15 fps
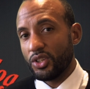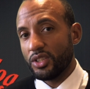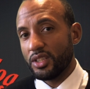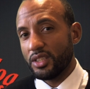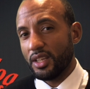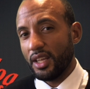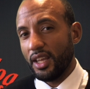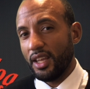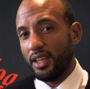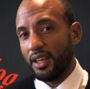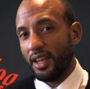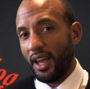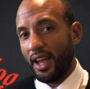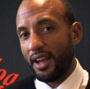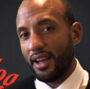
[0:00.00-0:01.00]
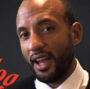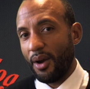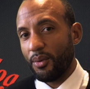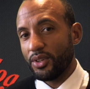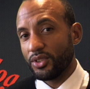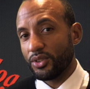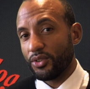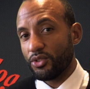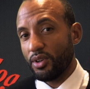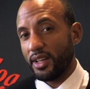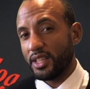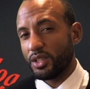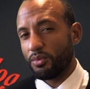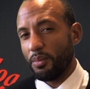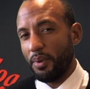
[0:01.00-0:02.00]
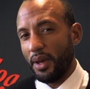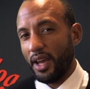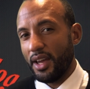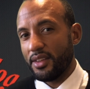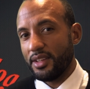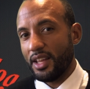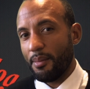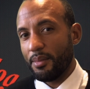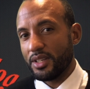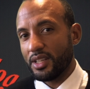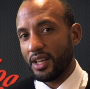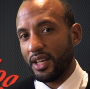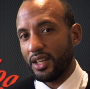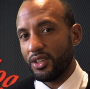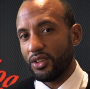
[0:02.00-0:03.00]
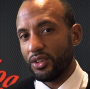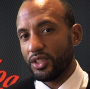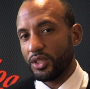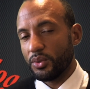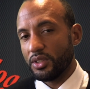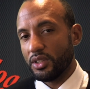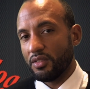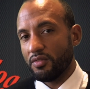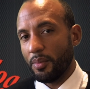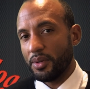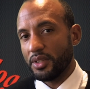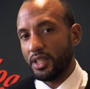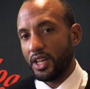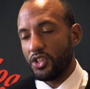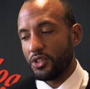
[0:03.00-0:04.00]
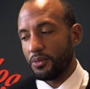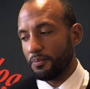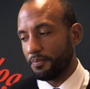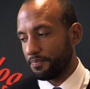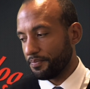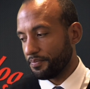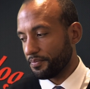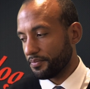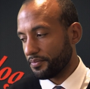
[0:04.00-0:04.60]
just to see how he sort of tried to repair the damage that he'd done to his own reputation.